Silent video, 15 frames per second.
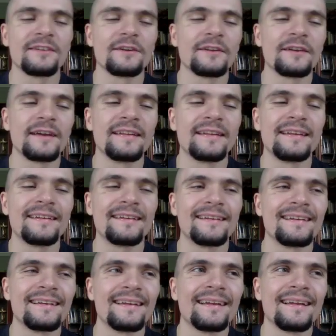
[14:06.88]
go to
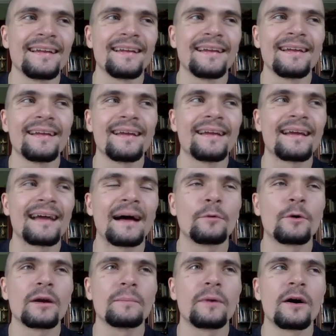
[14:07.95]
any
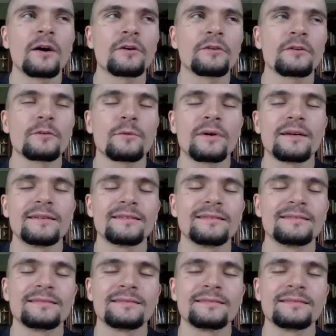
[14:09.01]
cowboy bars or what?